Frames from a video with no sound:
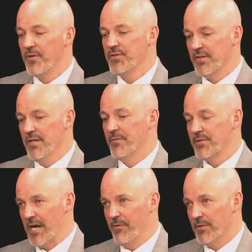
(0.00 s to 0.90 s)
the seat of
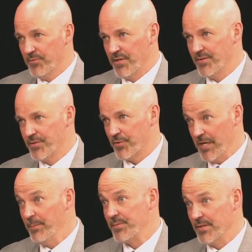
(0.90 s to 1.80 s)
retiring liberal justice Shirley
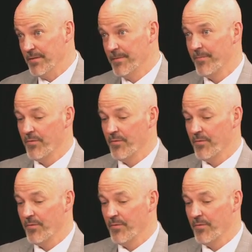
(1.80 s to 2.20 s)
Abrahamson.